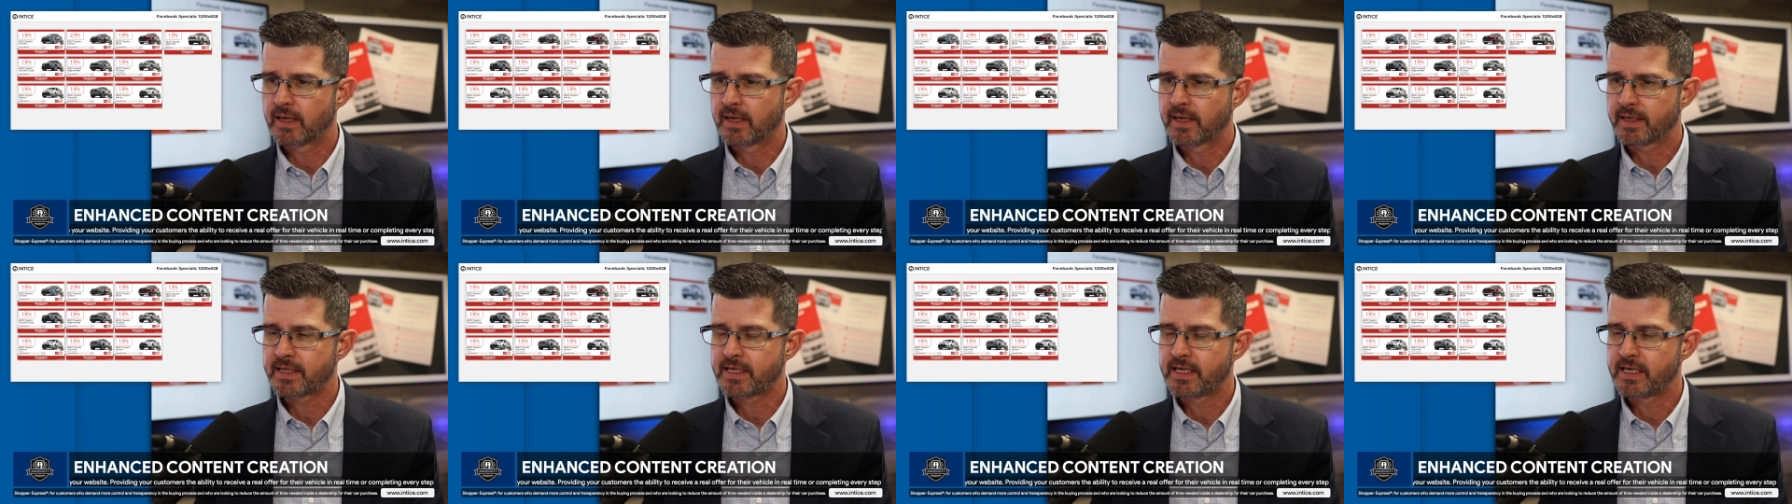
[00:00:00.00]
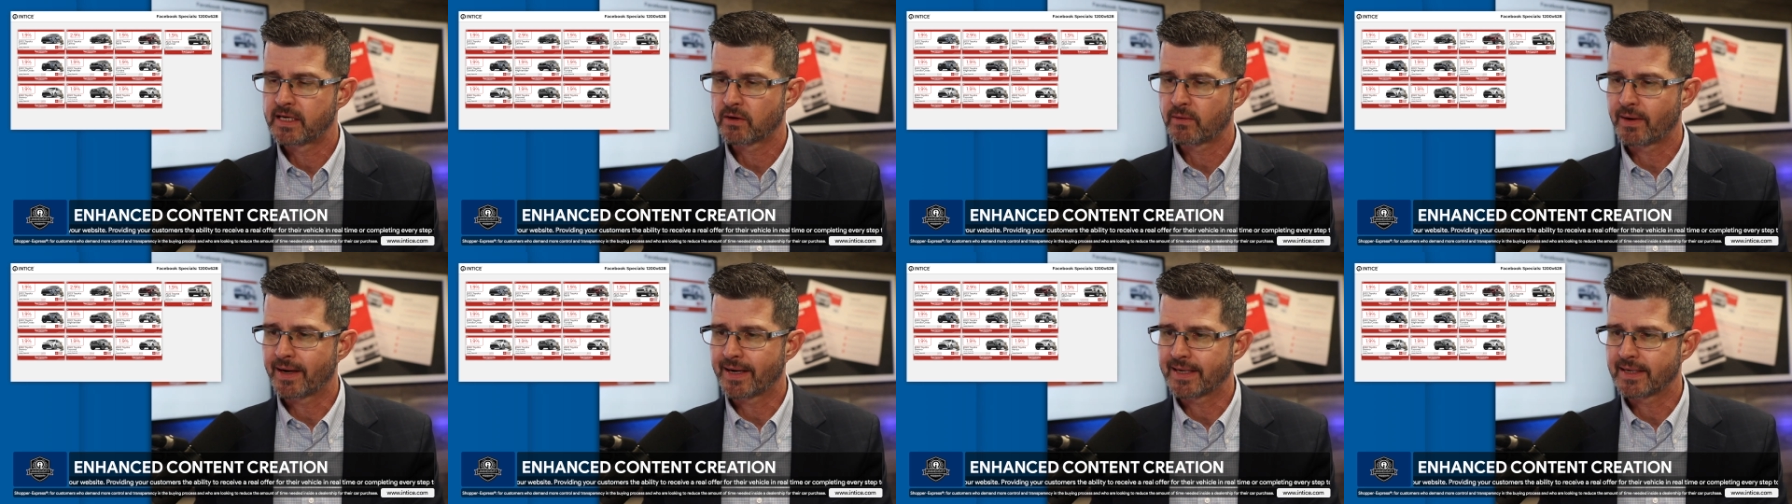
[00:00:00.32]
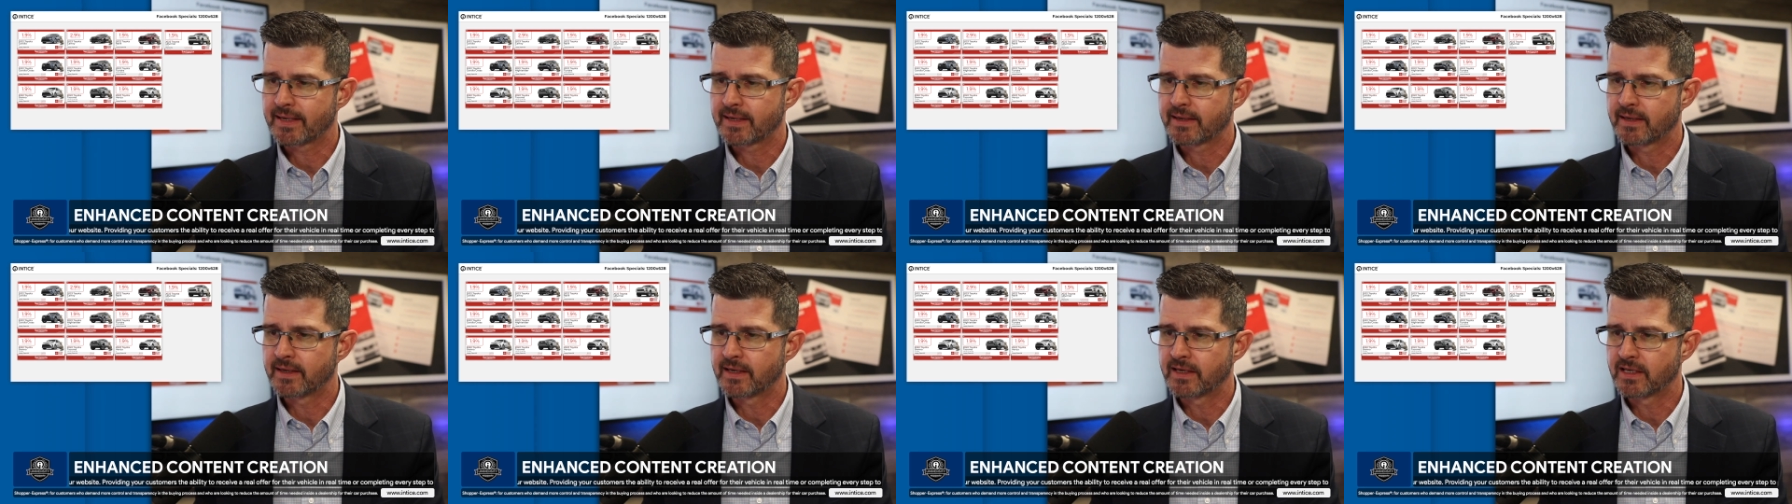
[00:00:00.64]
here at
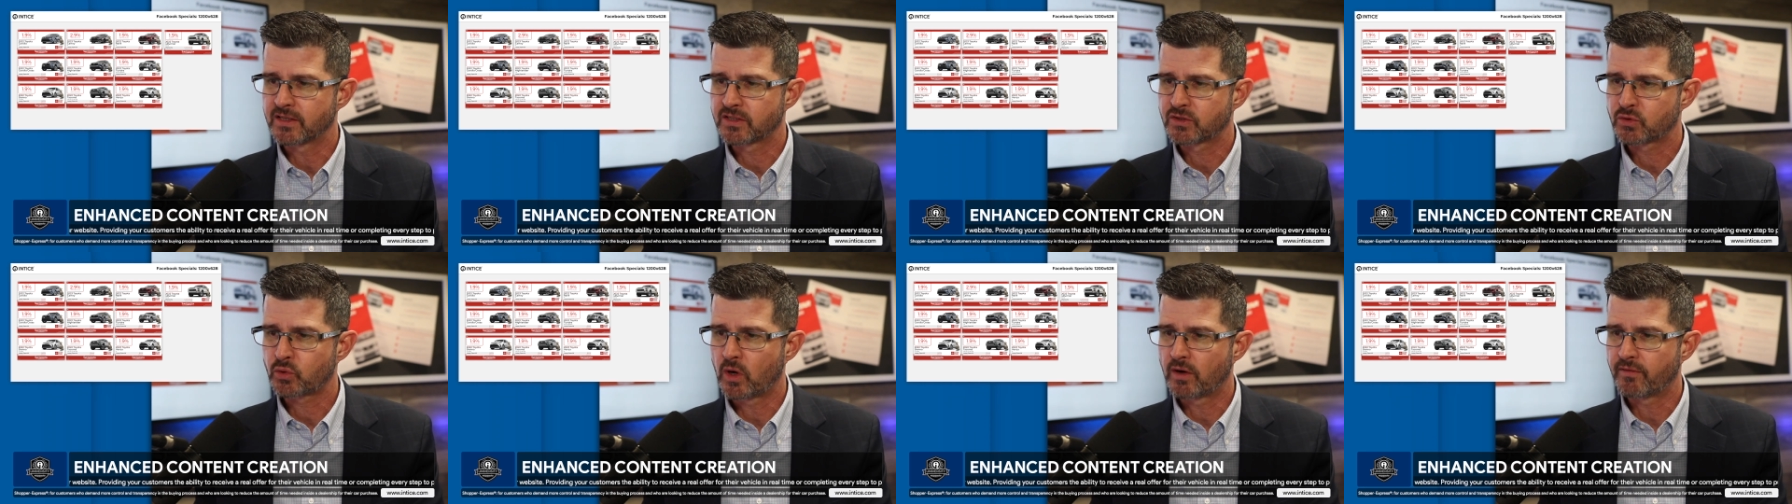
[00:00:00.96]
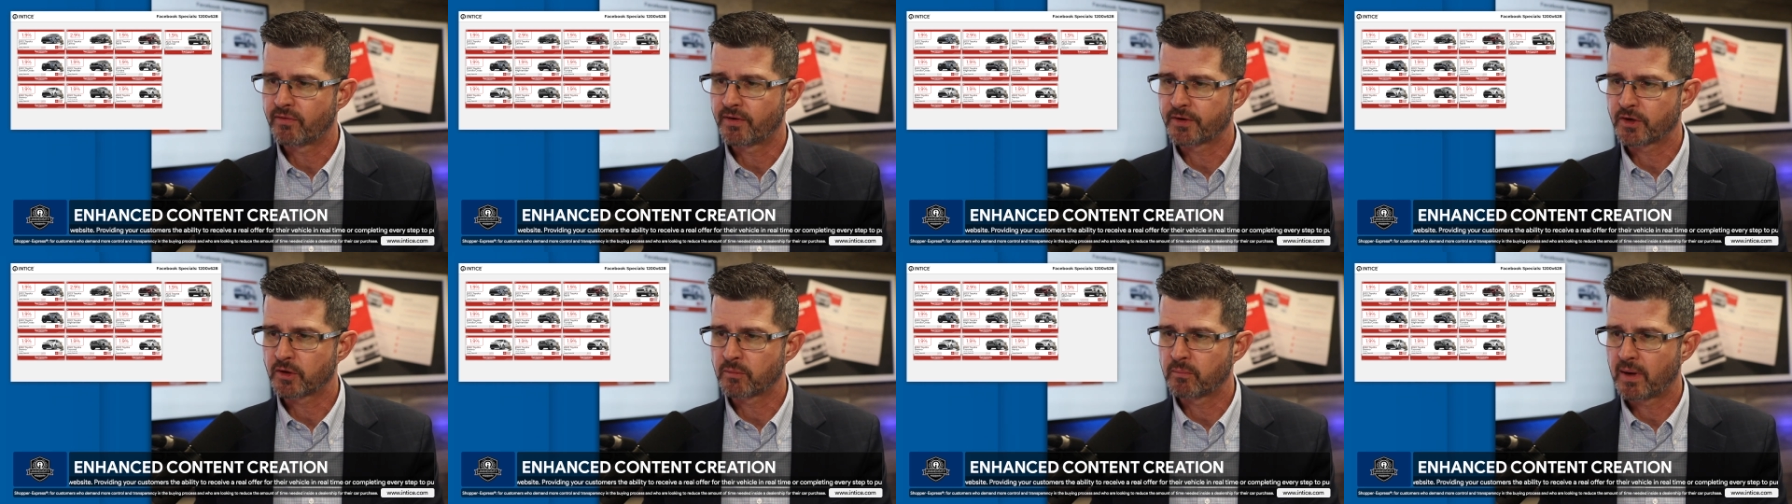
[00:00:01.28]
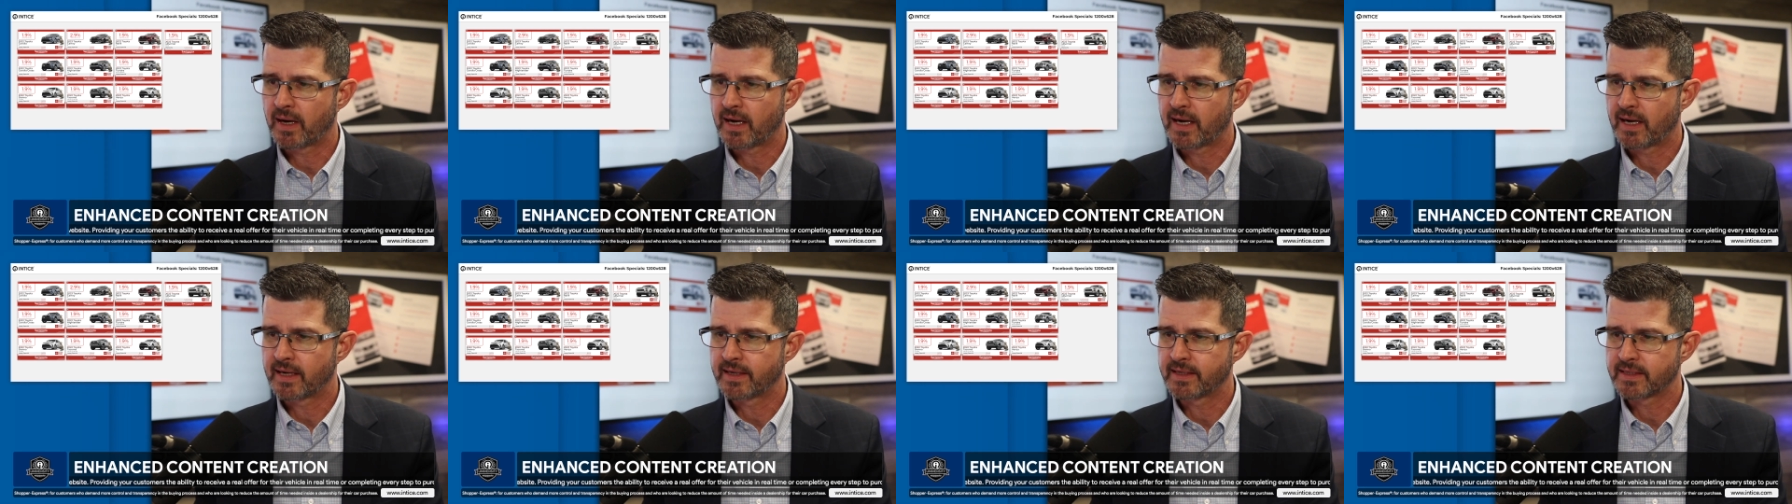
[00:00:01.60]
1200
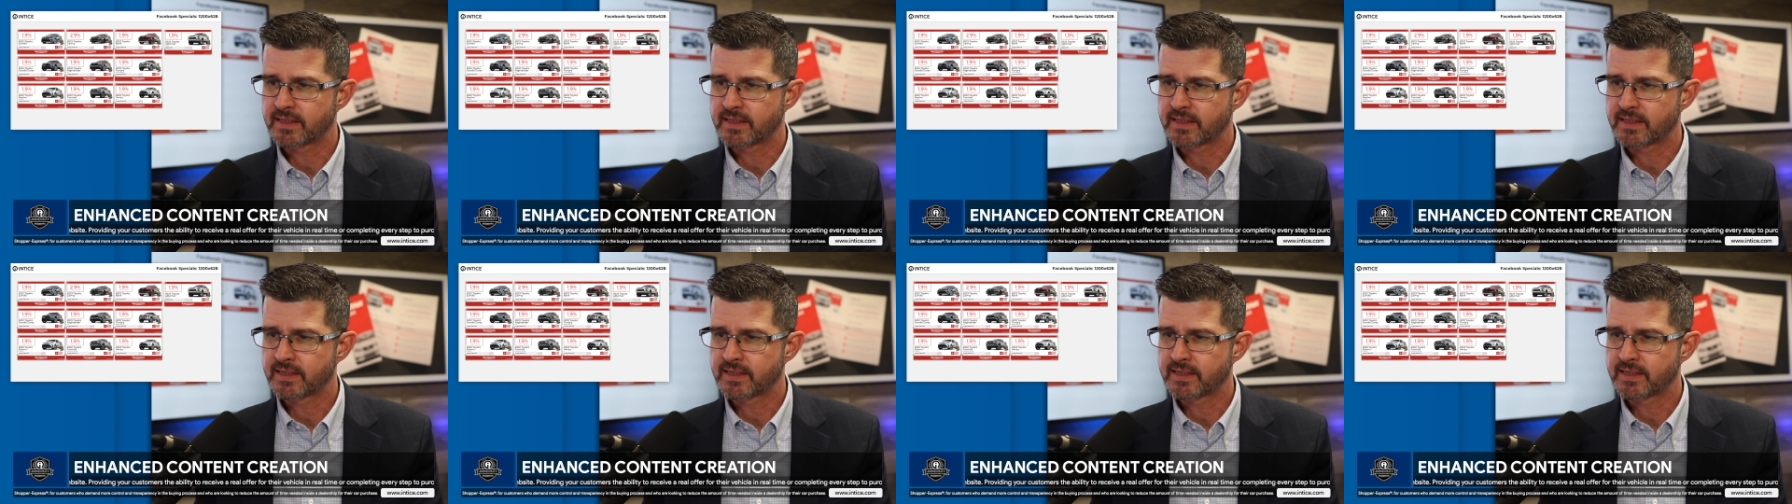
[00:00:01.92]
by